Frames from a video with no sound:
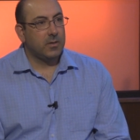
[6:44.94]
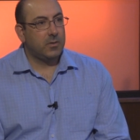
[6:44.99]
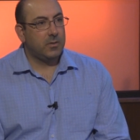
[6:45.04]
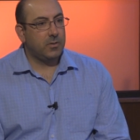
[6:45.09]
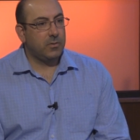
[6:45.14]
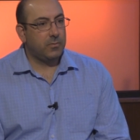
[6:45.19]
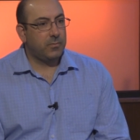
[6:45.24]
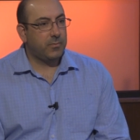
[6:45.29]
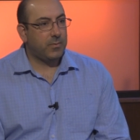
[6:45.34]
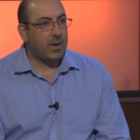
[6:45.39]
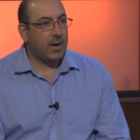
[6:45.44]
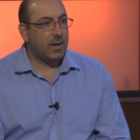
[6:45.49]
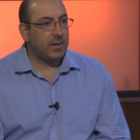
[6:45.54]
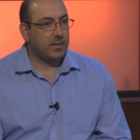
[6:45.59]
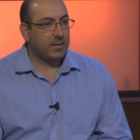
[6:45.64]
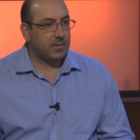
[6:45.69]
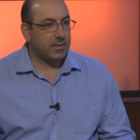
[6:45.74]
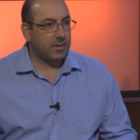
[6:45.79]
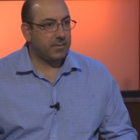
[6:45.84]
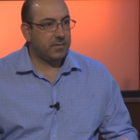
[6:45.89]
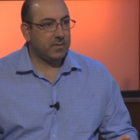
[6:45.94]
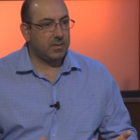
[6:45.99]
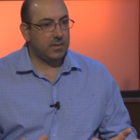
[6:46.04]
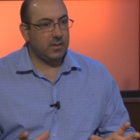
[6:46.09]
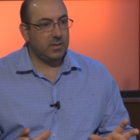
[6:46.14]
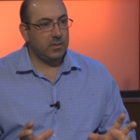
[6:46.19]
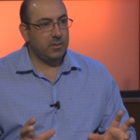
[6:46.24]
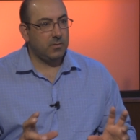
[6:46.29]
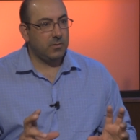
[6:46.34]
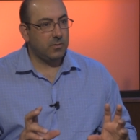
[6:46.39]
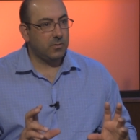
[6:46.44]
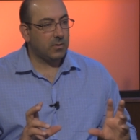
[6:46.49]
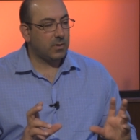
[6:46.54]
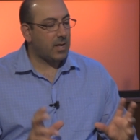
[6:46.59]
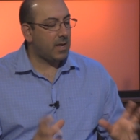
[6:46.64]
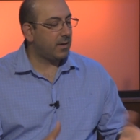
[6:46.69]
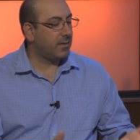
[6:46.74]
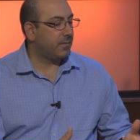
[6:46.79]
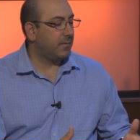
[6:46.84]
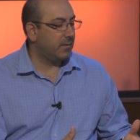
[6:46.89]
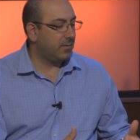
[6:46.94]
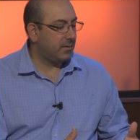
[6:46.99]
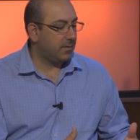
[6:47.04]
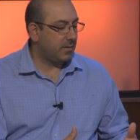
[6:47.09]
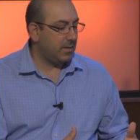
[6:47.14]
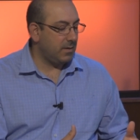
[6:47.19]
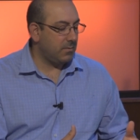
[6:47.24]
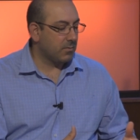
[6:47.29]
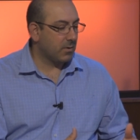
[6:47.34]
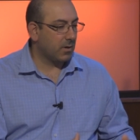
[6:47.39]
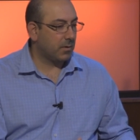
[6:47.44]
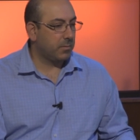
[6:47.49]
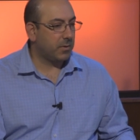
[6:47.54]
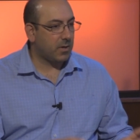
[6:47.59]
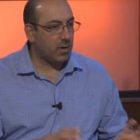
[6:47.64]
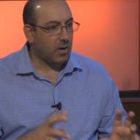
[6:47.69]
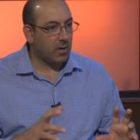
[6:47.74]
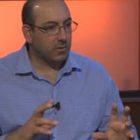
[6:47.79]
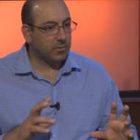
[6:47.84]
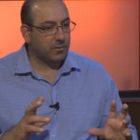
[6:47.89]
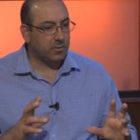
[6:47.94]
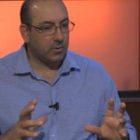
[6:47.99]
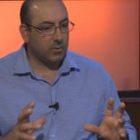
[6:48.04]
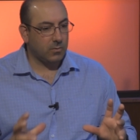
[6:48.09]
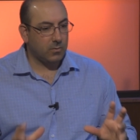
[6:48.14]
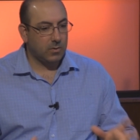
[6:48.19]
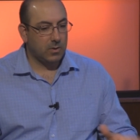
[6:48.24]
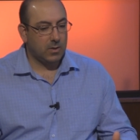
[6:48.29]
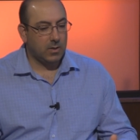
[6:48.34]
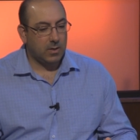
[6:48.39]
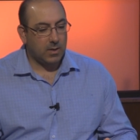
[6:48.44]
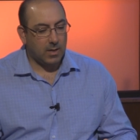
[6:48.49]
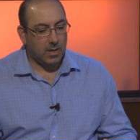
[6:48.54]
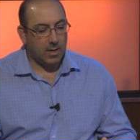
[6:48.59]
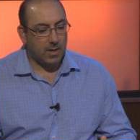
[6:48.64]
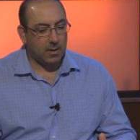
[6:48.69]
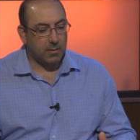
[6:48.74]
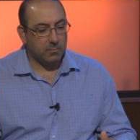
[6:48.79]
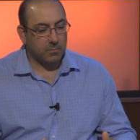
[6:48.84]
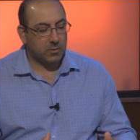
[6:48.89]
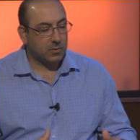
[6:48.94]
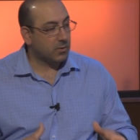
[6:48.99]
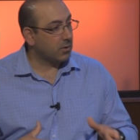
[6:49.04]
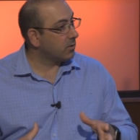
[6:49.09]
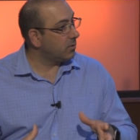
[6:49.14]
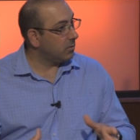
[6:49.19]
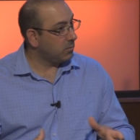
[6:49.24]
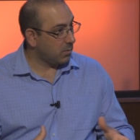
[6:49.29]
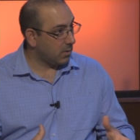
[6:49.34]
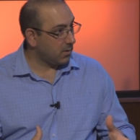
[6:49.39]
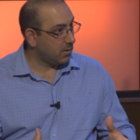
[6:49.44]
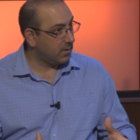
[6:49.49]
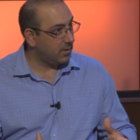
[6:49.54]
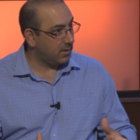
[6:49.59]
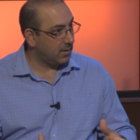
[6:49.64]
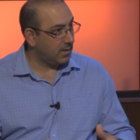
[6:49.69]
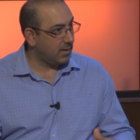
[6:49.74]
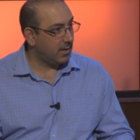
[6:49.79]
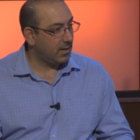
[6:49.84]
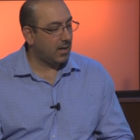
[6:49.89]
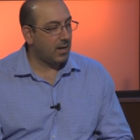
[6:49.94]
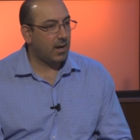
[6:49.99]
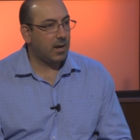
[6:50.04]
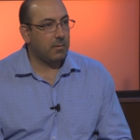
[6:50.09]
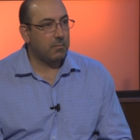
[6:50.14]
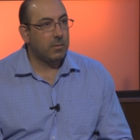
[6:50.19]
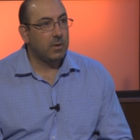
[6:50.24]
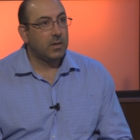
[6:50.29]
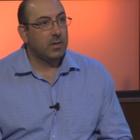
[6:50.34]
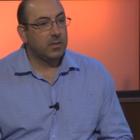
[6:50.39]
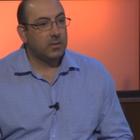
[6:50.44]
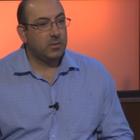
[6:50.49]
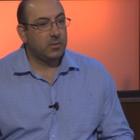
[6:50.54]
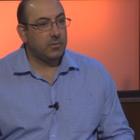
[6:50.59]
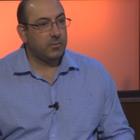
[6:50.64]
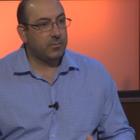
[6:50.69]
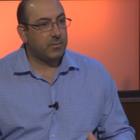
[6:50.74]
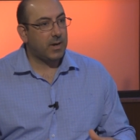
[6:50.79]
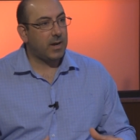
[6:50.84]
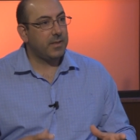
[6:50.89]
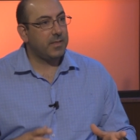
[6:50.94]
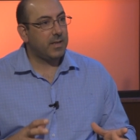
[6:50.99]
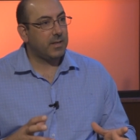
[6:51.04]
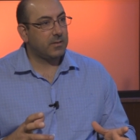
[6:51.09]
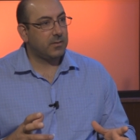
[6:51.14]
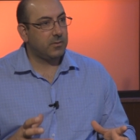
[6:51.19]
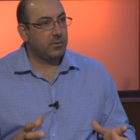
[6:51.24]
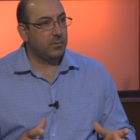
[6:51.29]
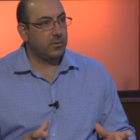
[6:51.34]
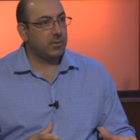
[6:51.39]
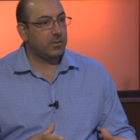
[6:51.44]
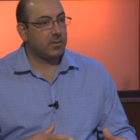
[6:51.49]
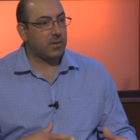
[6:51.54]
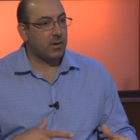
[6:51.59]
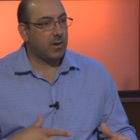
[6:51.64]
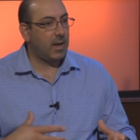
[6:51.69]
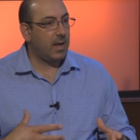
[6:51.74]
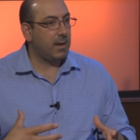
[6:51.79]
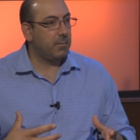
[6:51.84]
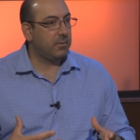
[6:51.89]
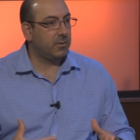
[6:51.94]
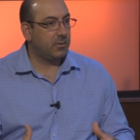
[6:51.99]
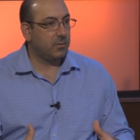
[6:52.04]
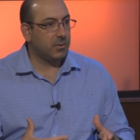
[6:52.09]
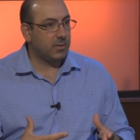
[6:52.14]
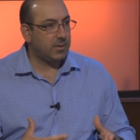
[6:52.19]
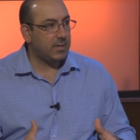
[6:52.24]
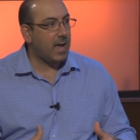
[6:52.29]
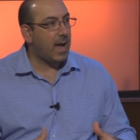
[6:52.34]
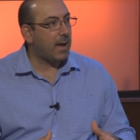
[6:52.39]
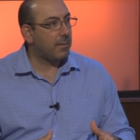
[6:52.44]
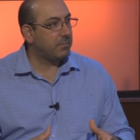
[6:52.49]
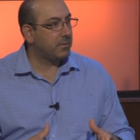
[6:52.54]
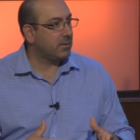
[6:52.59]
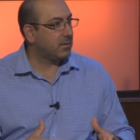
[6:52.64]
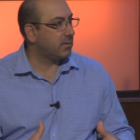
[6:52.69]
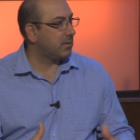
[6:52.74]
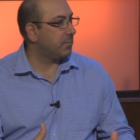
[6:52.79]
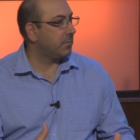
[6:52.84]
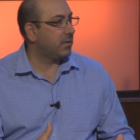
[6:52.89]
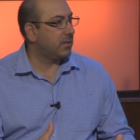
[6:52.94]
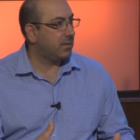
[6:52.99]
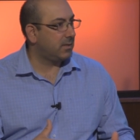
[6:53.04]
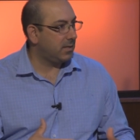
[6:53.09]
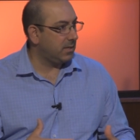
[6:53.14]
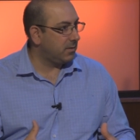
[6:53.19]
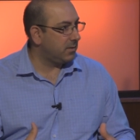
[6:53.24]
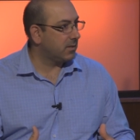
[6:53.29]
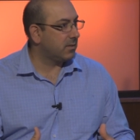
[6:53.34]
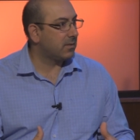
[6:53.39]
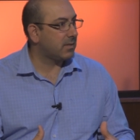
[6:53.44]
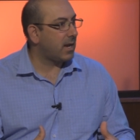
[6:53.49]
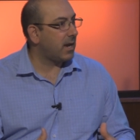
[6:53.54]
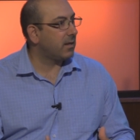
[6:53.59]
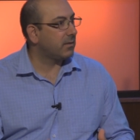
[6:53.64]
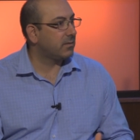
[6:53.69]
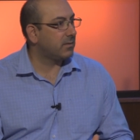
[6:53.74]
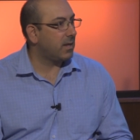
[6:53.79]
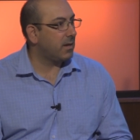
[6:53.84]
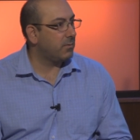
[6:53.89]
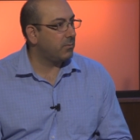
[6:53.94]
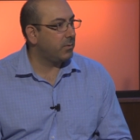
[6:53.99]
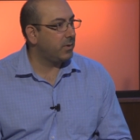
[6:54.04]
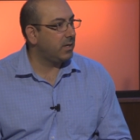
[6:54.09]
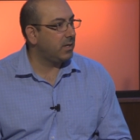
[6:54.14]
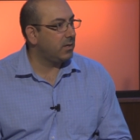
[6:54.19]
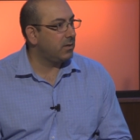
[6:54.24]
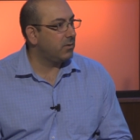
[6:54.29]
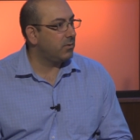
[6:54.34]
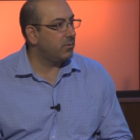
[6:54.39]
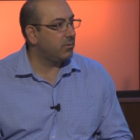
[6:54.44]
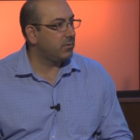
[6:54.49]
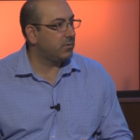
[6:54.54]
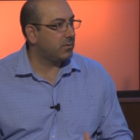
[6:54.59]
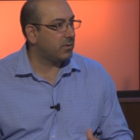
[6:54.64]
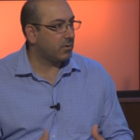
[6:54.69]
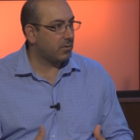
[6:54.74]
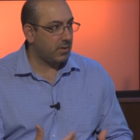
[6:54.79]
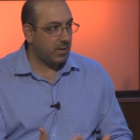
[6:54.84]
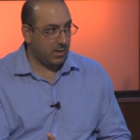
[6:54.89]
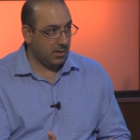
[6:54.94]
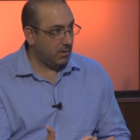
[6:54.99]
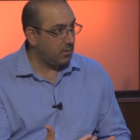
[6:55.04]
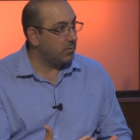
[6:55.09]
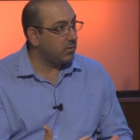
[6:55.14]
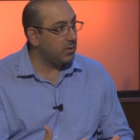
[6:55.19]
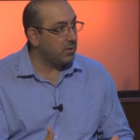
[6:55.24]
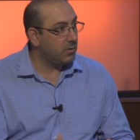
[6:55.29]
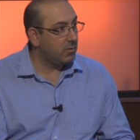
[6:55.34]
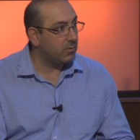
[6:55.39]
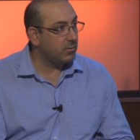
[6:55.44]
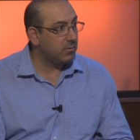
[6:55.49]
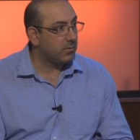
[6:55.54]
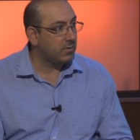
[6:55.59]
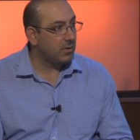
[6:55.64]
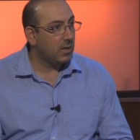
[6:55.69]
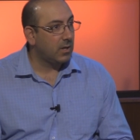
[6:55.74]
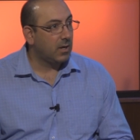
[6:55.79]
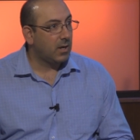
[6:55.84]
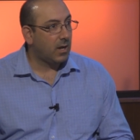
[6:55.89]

do you find, because I've seen you do a lot of seat work, but also um, circle work, mm-hmm. um, do you find that students are able to adapt to some of the teaching styles that we use or that you use